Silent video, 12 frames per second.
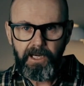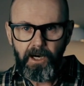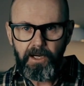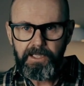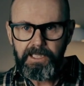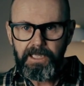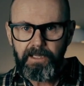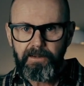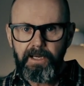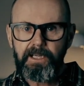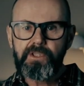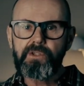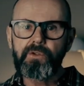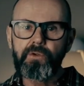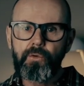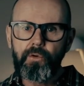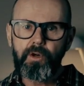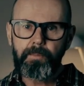the idea that it's
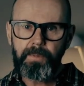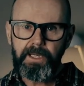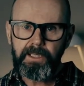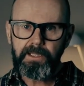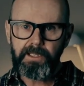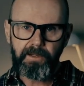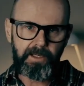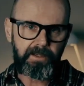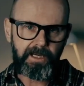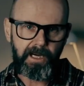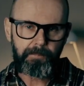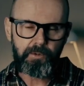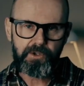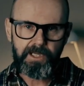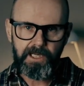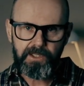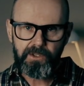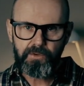your opinion that the apples
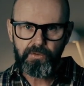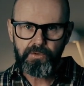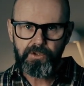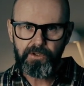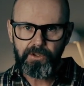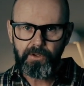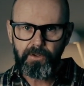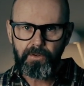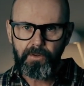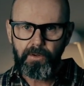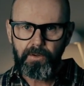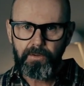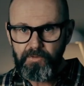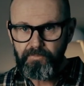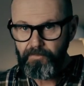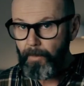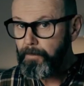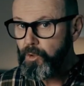taste good to you. It's
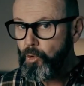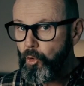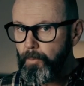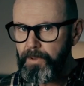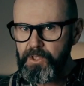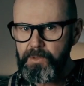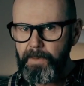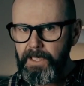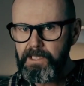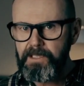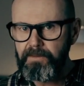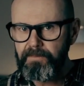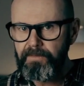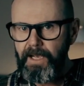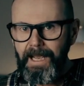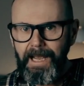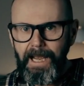from your perspective.